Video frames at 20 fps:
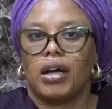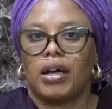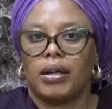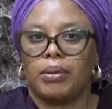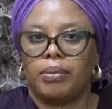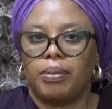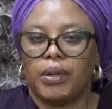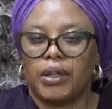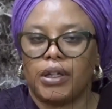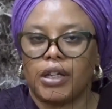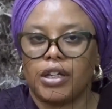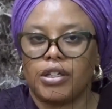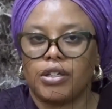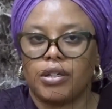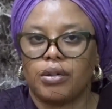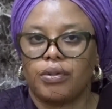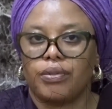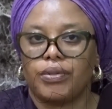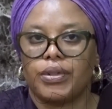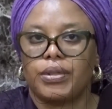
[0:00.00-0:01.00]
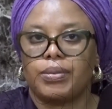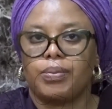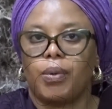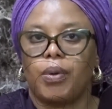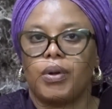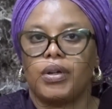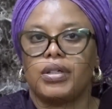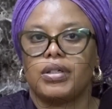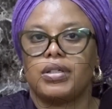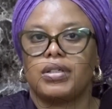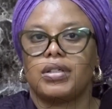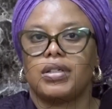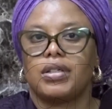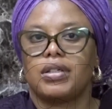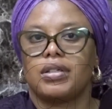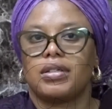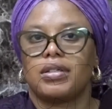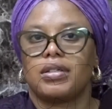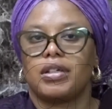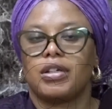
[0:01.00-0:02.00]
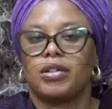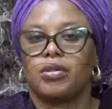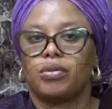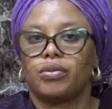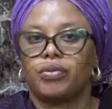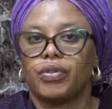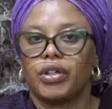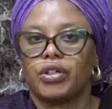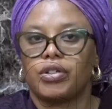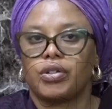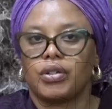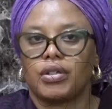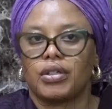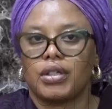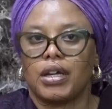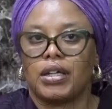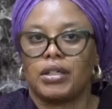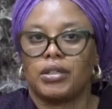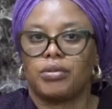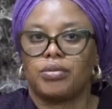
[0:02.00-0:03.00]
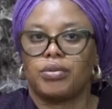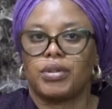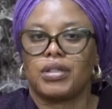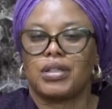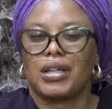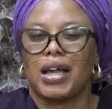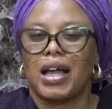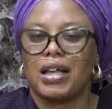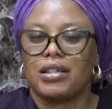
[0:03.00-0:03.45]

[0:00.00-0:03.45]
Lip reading: implication of these policies, innovations, and the rest,